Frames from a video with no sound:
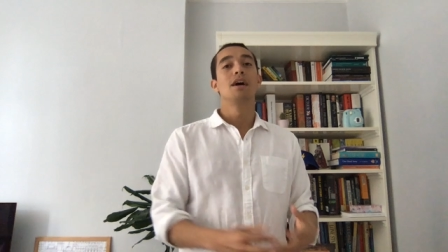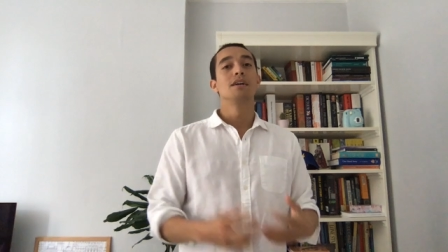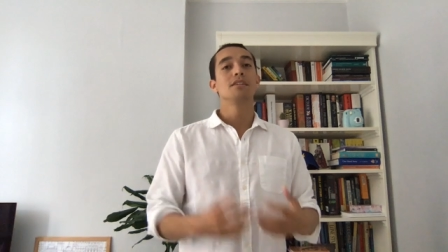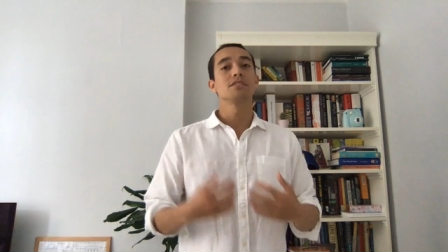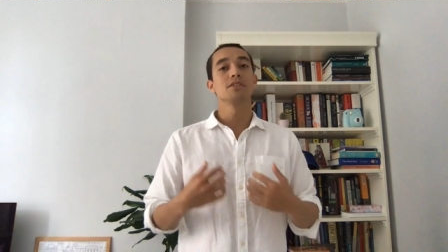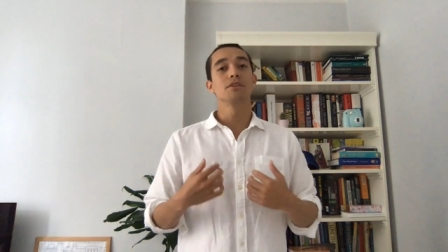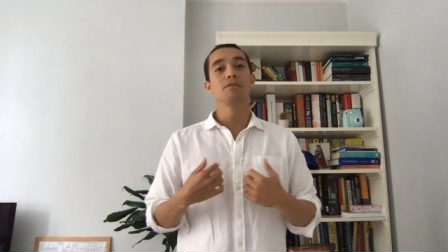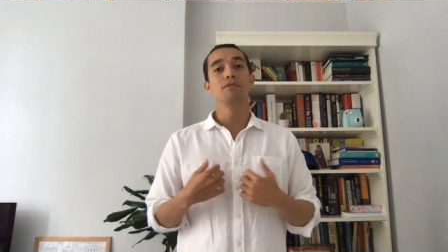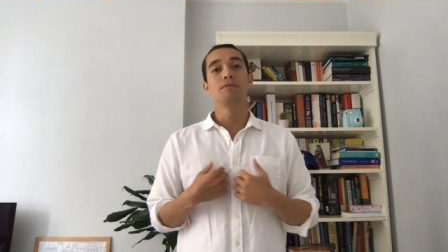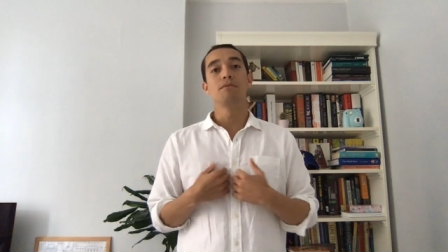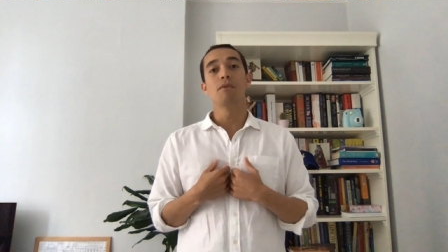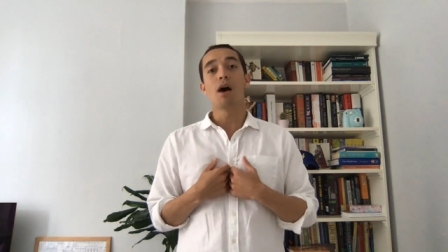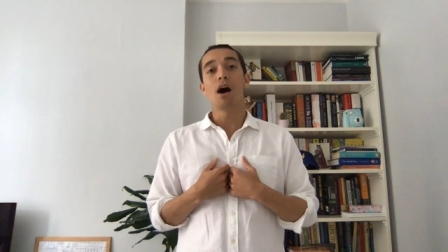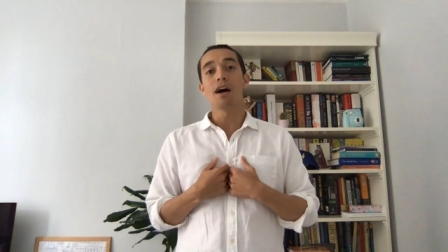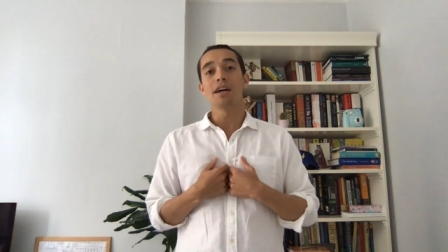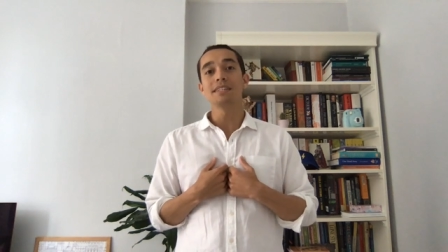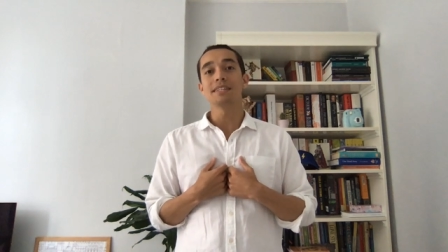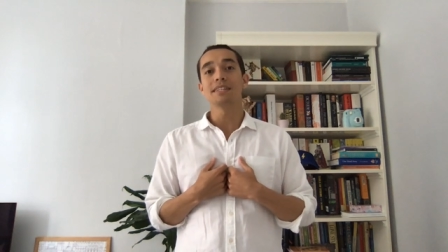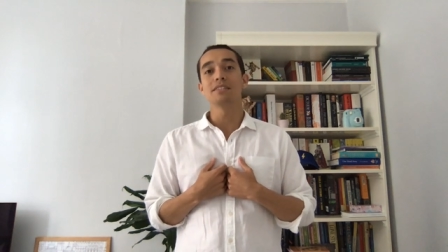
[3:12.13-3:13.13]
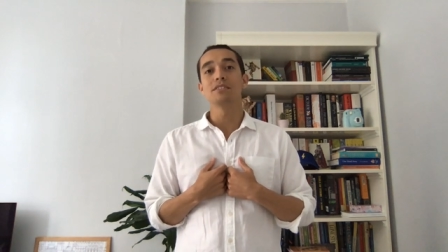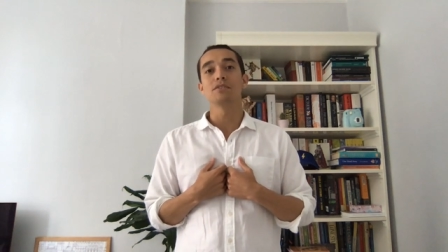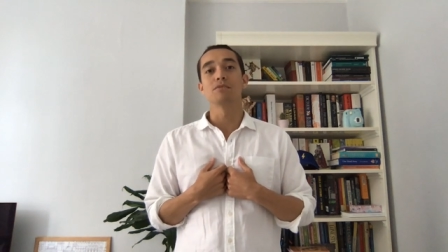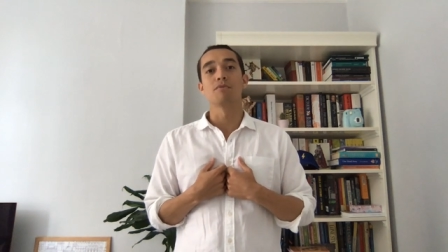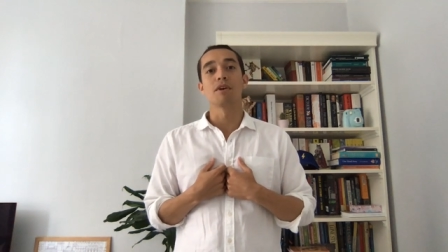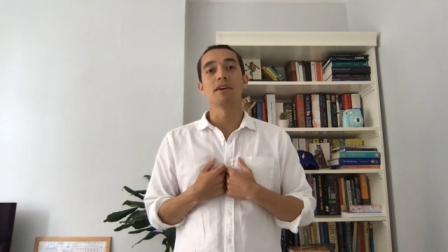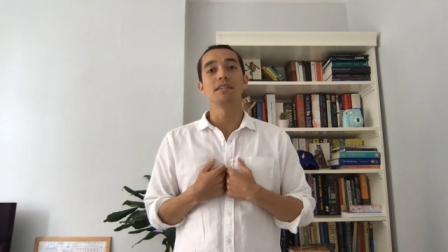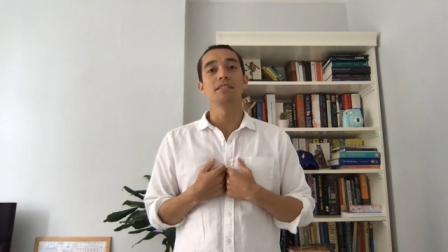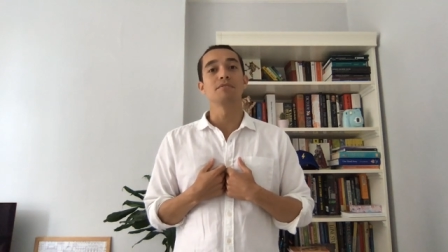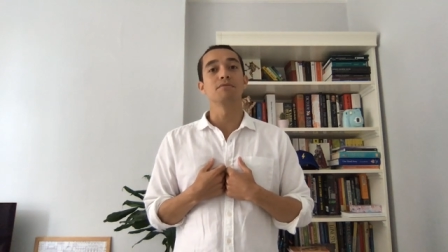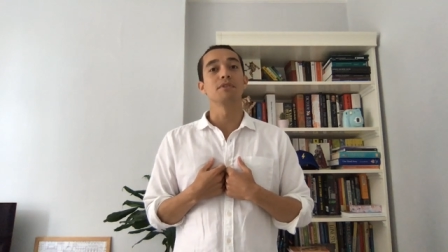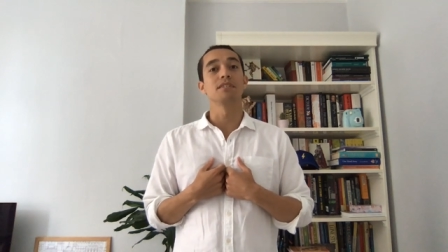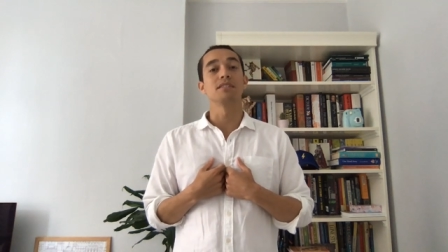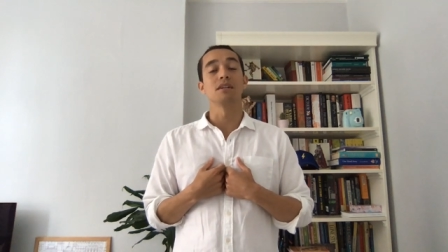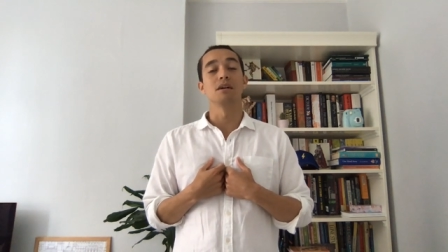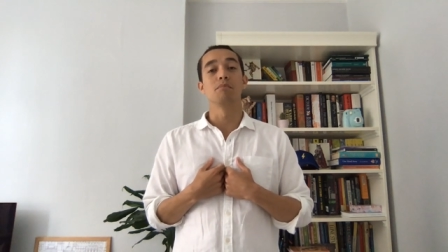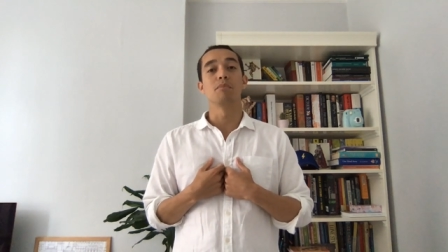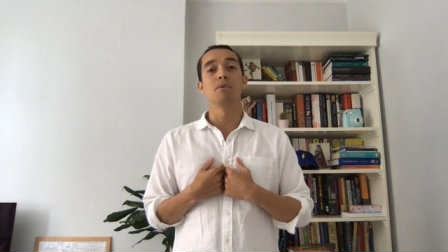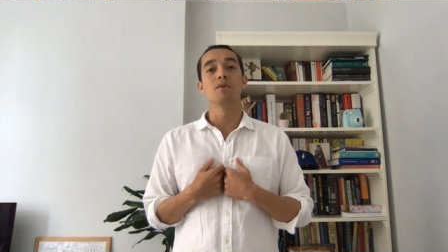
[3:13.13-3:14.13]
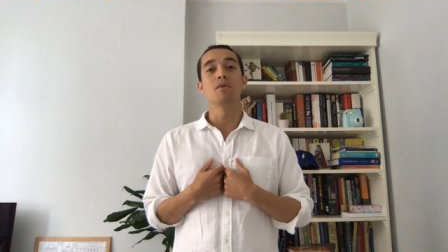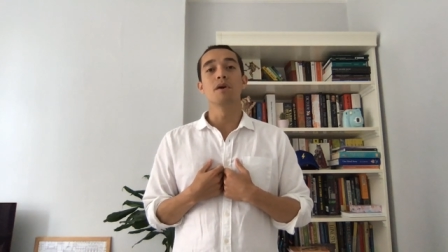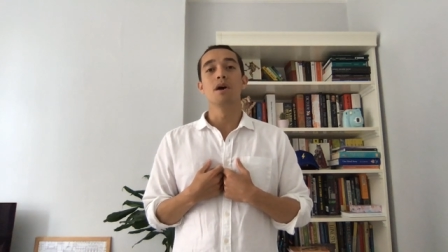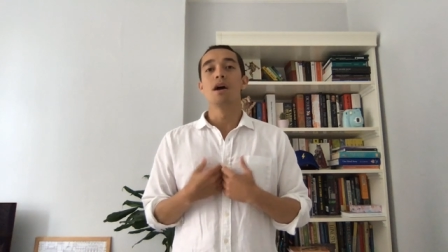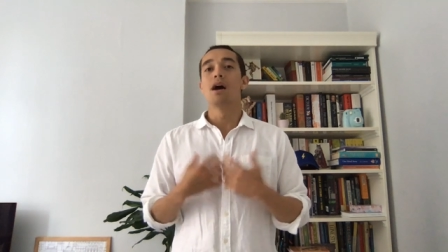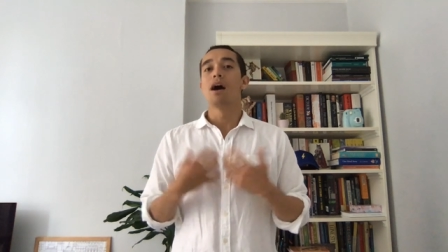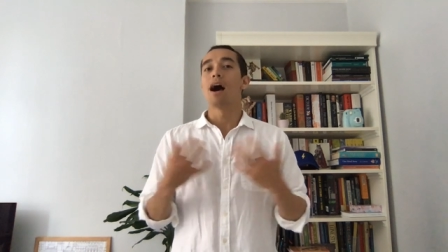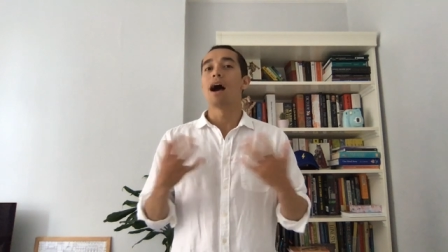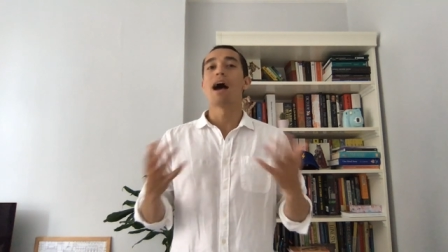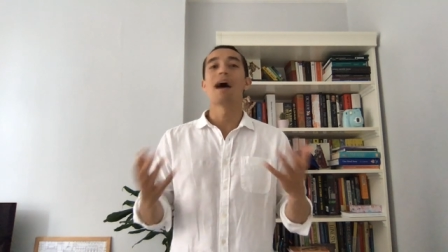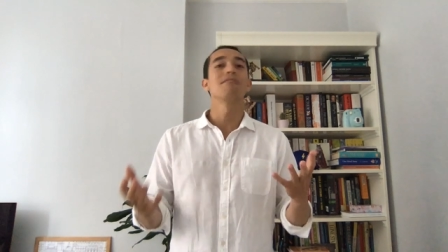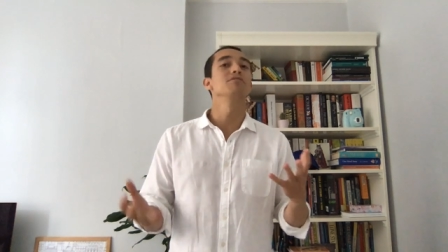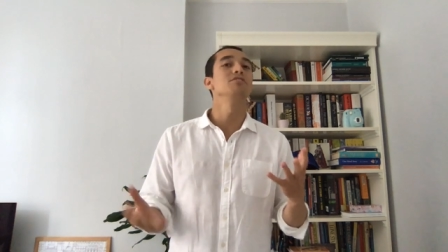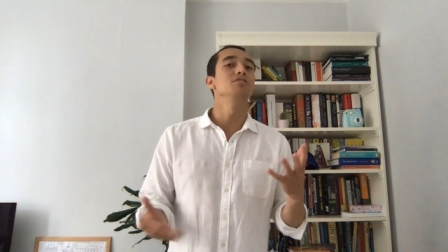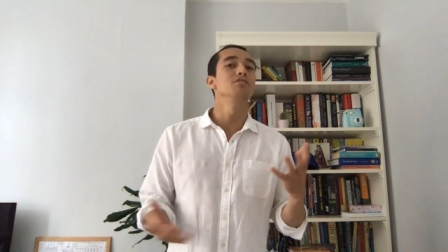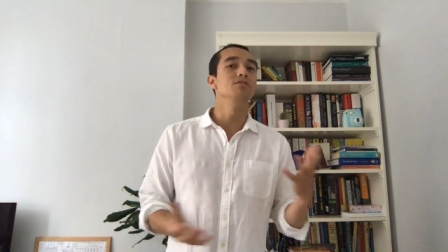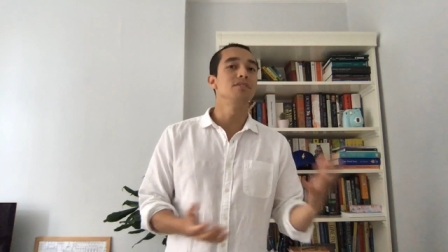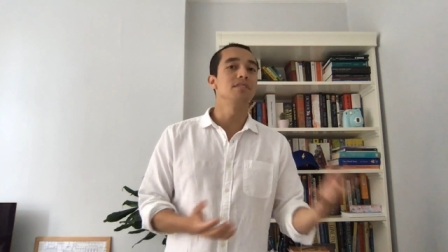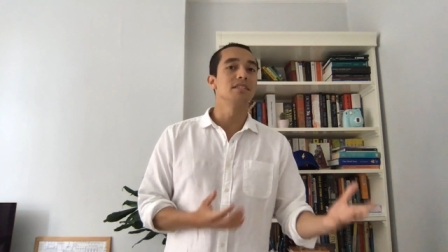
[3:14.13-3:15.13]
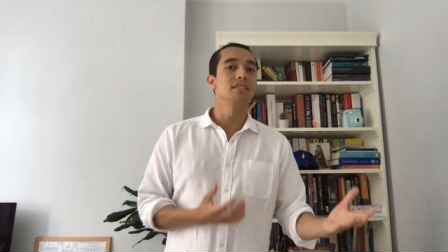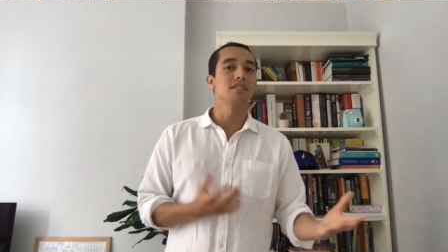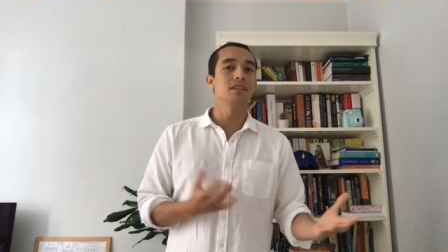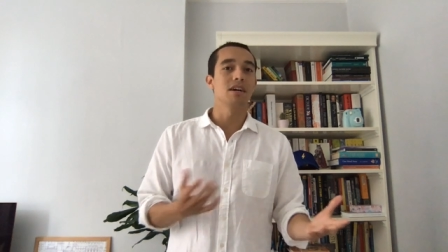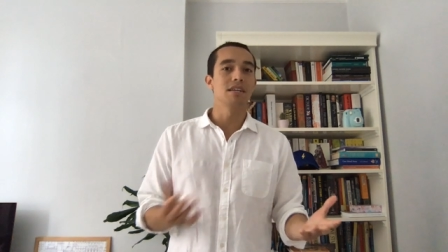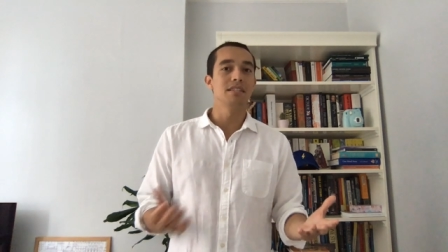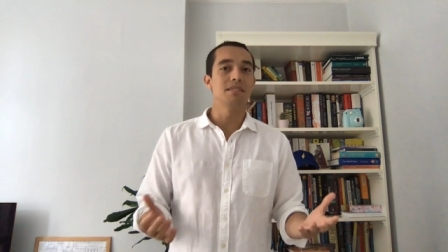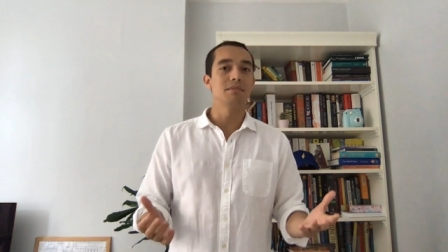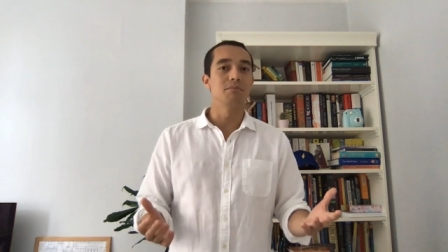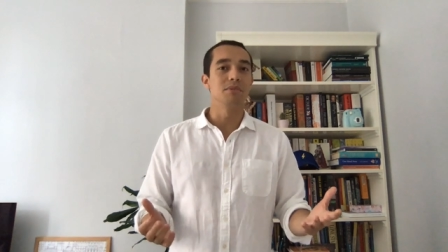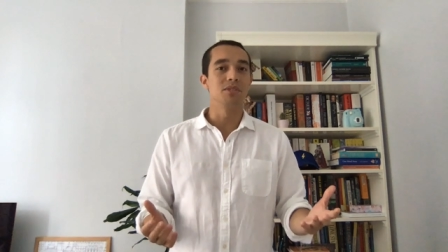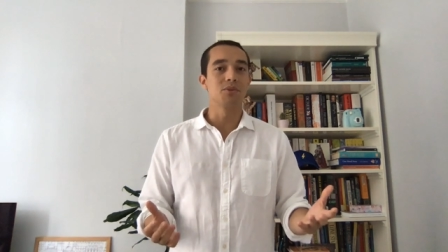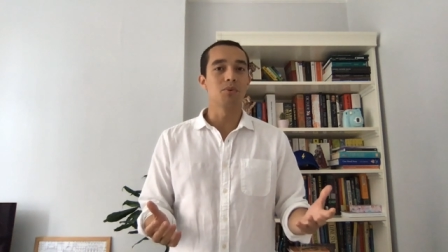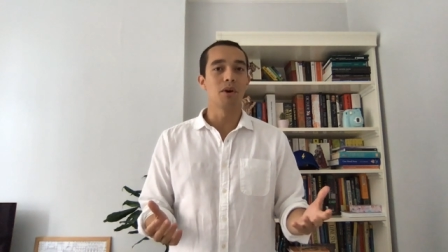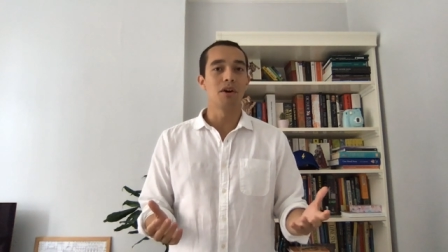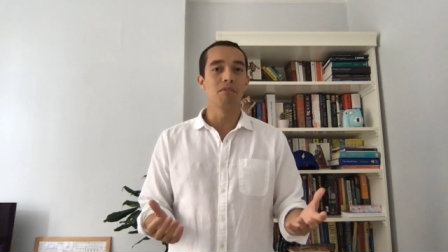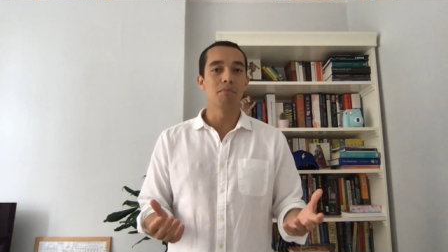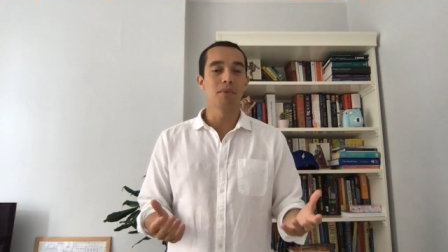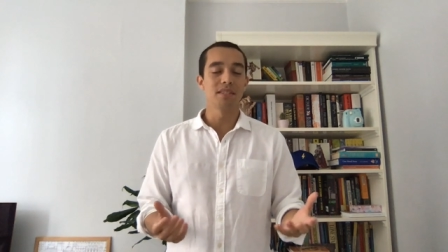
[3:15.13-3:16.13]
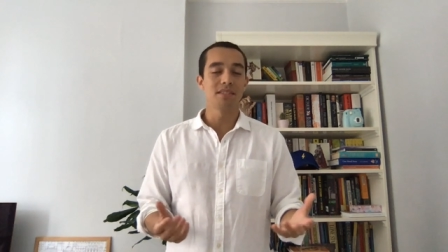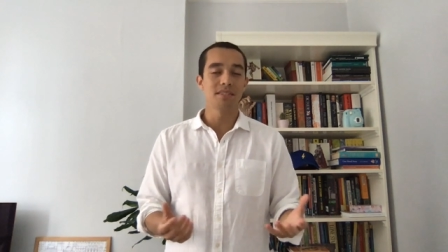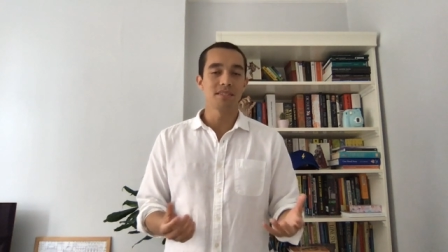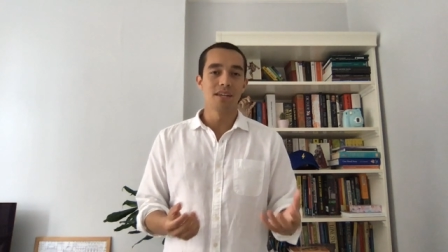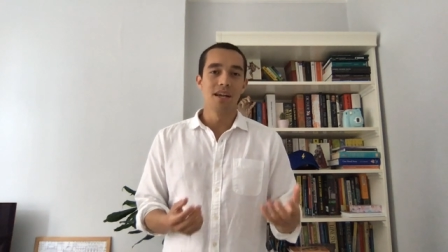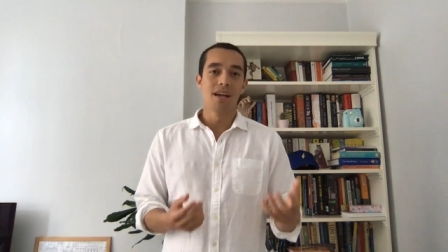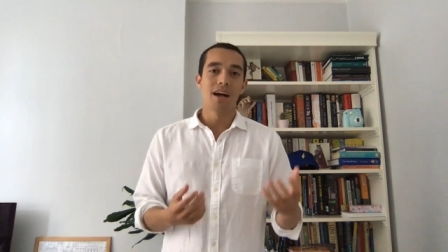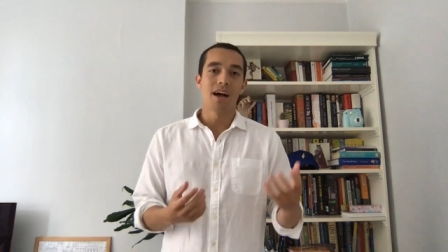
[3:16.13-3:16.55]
So I tend to write, for example, I haven't used this item in 12 months.